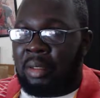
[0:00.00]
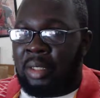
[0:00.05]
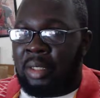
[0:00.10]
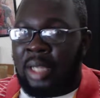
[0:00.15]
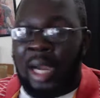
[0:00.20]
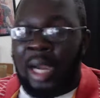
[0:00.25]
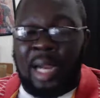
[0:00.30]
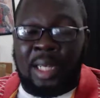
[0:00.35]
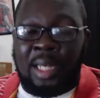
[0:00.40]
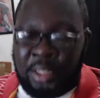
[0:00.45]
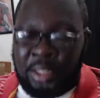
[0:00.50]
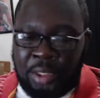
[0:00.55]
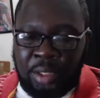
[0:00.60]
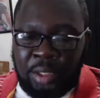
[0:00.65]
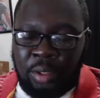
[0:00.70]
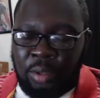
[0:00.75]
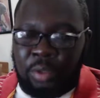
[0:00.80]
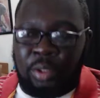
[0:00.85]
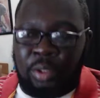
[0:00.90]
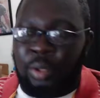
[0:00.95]

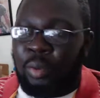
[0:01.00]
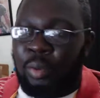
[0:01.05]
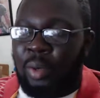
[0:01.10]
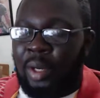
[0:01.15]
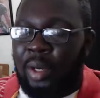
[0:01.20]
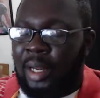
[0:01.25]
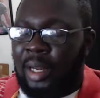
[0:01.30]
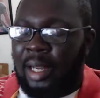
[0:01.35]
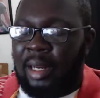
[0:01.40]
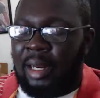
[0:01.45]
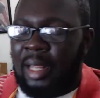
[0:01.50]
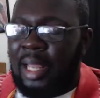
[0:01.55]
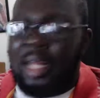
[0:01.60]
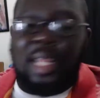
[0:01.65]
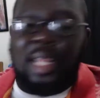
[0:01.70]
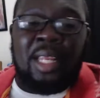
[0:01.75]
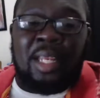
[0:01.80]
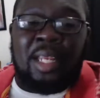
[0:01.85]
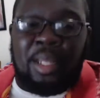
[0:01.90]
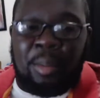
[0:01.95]
godchildren or whatnot,
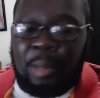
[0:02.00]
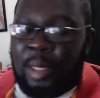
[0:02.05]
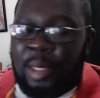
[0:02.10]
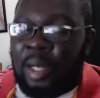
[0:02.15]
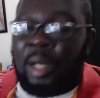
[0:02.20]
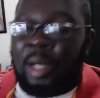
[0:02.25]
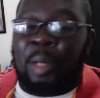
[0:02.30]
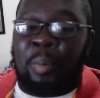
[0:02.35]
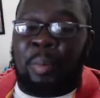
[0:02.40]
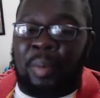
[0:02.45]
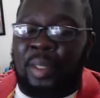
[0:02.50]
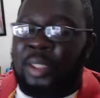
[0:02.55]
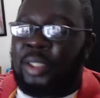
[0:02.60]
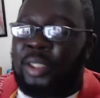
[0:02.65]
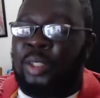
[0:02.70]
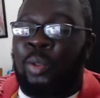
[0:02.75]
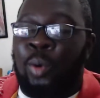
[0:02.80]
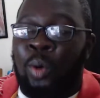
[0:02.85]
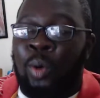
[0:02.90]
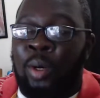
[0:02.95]
any young
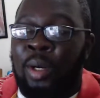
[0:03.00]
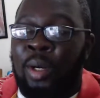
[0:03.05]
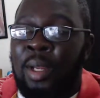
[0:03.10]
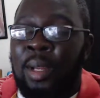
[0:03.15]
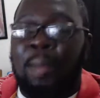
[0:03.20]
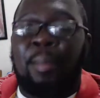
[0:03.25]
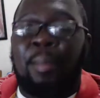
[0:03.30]
person or